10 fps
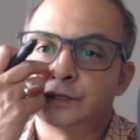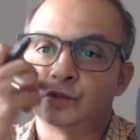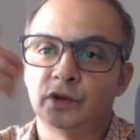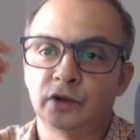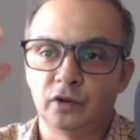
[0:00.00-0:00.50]

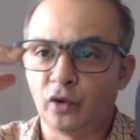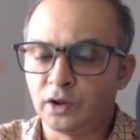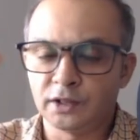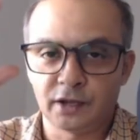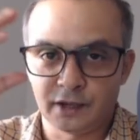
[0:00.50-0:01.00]
So
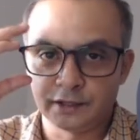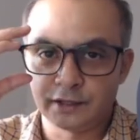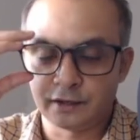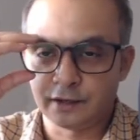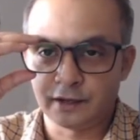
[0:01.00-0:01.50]
all the
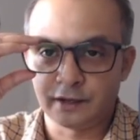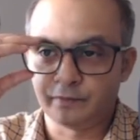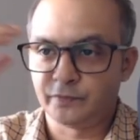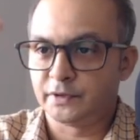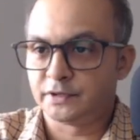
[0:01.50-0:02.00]
other
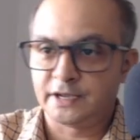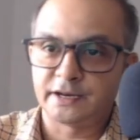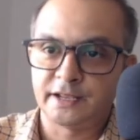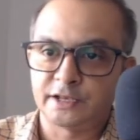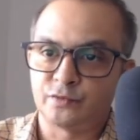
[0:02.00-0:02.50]

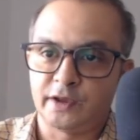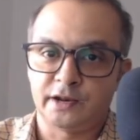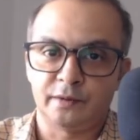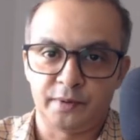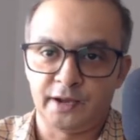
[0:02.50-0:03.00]
techniques we
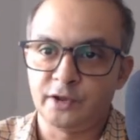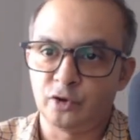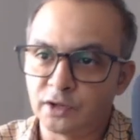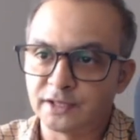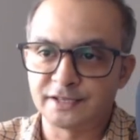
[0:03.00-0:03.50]
can apply,
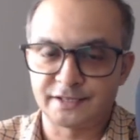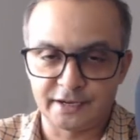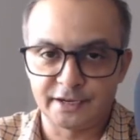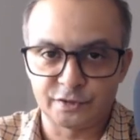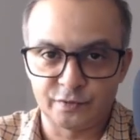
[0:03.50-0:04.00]
all these
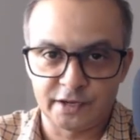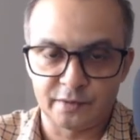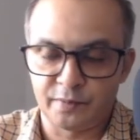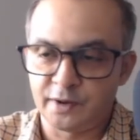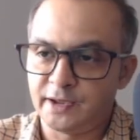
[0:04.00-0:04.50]
techniques we can
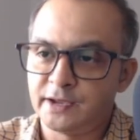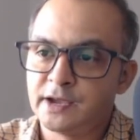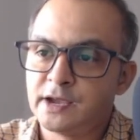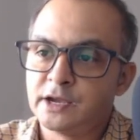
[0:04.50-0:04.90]
apply